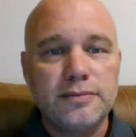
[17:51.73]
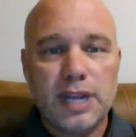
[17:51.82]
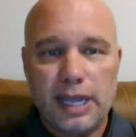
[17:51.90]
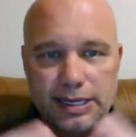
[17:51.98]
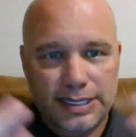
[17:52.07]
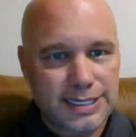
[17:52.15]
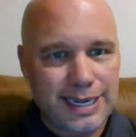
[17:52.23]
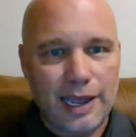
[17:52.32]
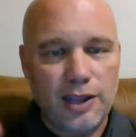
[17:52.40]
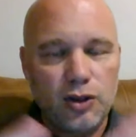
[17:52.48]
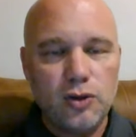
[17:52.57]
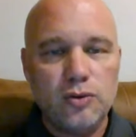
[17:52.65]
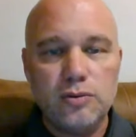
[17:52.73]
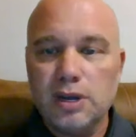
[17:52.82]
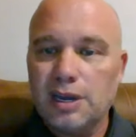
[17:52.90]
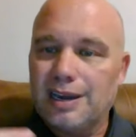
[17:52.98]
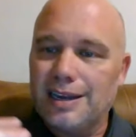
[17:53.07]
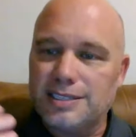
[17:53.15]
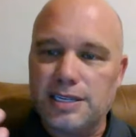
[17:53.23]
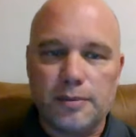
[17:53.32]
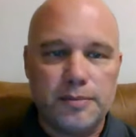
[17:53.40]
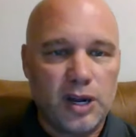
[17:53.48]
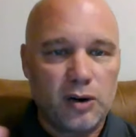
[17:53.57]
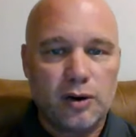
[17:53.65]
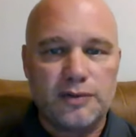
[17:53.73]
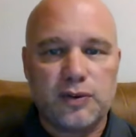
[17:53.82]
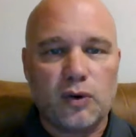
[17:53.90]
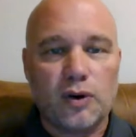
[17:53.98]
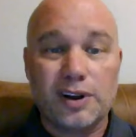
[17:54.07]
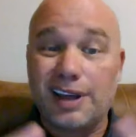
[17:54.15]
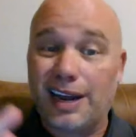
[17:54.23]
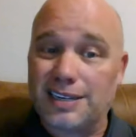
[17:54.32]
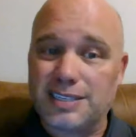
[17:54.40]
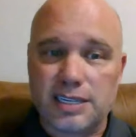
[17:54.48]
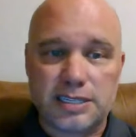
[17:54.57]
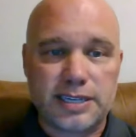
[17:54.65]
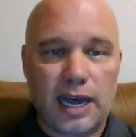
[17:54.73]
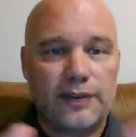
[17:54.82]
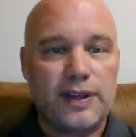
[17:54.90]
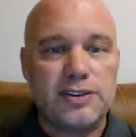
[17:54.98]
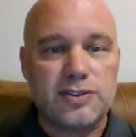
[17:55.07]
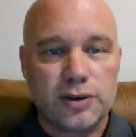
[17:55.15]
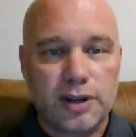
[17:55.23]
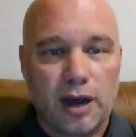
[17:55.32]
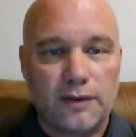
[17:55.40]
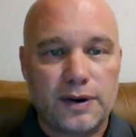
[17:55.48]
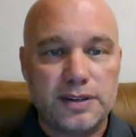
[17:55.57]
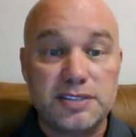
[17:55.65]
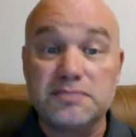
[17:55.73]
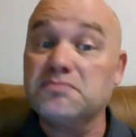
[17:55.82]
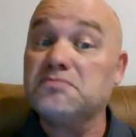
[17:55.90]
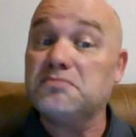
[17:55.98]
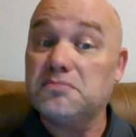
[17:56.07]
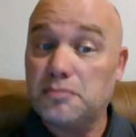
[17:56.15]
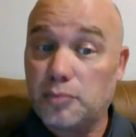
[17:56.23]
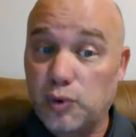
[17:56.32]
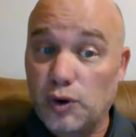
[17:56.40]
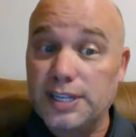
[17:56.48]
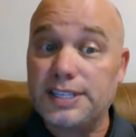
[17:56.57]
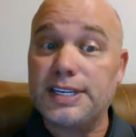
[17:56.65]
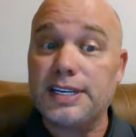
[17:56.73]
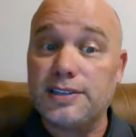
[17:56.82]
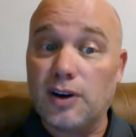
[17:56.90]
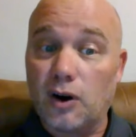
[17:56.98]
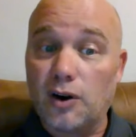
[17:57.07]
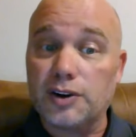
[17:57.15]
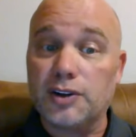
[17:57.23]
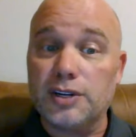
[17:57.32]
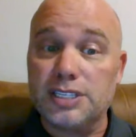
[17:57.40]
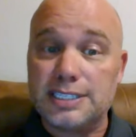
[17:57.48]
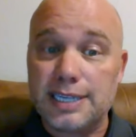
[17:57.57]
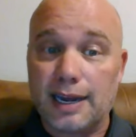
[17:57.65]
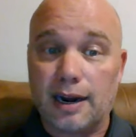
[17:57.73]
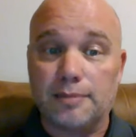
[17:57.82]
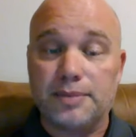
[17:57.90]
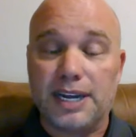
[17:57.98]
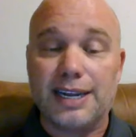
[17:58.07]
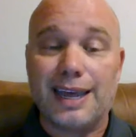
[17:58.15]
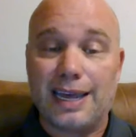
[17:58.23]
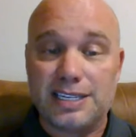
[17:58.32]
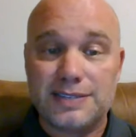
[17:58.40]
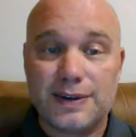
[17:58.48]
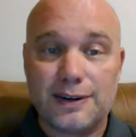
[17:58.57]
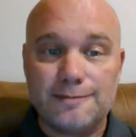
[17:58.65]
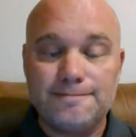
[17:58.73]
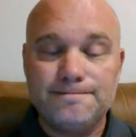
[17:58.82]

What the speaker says: It's State U. It's in the middle of Florida, and it's in the Southeastern Conference. Pretty darn good setup in Gainesville.